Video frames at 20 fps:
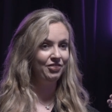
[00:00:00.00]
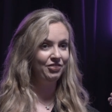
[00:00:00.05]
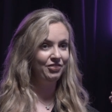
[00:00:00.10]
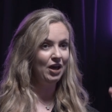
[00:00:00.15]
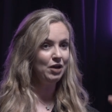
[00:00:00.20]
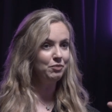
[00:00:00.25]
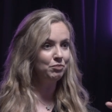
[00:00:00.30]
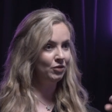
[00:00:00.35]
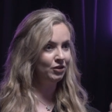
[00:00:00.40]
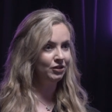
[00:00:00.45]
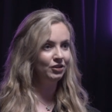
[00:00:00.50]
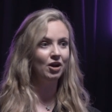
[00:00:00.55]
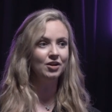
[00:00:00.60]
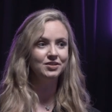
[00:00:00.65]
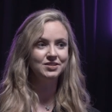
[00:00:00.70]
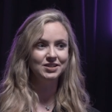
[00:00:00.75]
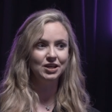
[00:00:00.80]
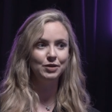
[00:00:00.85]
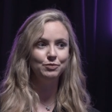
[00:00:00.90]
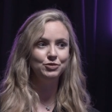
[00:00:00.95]
That might
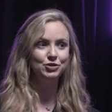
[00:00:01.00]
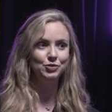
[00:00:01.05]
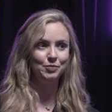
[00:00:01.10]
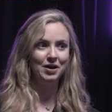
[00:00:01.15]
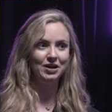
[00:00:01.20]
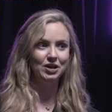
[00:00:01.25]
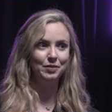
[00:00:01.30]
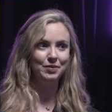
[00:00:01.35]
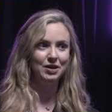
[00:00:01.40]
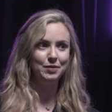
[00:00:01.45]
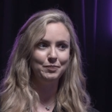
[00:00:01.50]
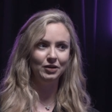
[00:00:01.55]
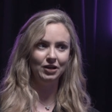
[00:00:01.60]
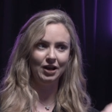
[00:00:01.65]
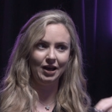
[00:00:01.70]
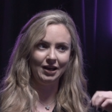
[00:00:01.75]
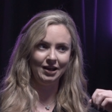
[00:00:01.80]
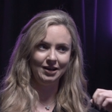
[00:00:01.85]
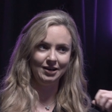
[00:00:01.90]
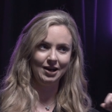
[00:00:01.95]
not seem to many people
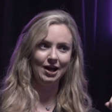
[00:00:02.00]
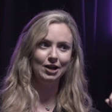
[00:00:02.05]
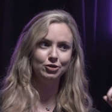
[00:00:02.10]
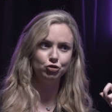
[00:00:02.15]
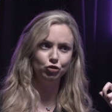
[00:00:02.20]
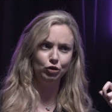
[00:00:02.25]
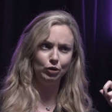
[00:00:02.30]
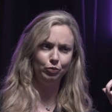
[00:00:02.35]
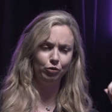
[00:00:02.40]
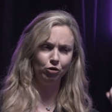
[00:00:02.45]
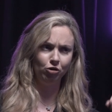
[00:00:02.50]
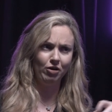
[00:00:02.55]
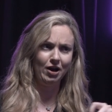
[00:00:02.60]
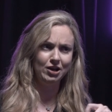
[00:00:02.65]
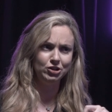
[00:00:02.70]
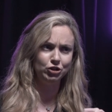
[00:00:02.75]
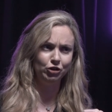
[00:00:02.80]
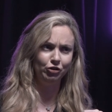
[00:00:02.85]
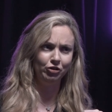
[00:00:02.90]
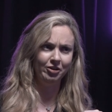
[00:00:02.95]
like a natural
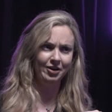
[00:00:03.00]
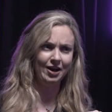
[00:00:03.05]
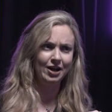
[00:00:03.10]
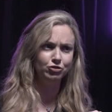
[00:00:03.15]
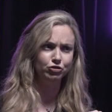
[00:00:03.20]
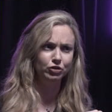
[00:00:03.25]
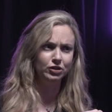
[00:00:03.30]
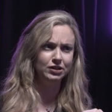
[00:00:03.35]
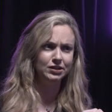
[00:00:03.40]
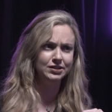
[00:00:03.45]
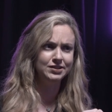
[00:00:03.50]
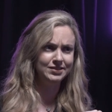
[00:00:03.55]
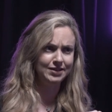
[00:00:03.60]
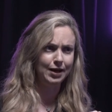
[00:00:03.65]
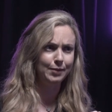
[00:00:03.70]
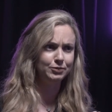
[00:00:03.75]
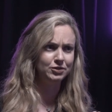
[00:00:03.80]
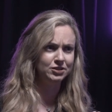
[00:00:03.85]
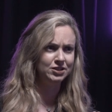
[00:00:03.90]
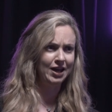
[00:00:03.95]
progression or a natural
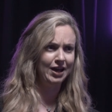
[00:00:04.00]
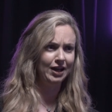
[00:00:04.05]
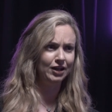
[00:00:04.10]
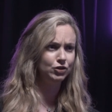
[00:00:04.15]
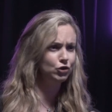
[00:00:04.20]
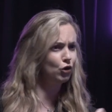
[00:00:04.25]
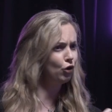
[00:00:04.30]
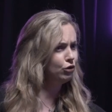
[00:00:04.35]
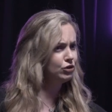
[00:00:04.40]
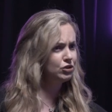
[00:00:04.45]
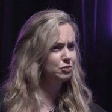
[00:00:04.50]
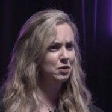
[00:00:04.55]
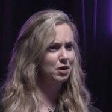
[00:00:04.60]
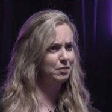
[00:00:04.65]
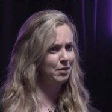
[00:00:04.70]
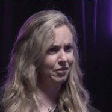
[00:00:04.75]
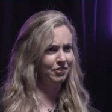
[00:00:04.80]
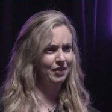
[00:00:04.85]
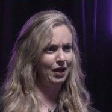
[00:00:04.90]
step to take. Talk to me about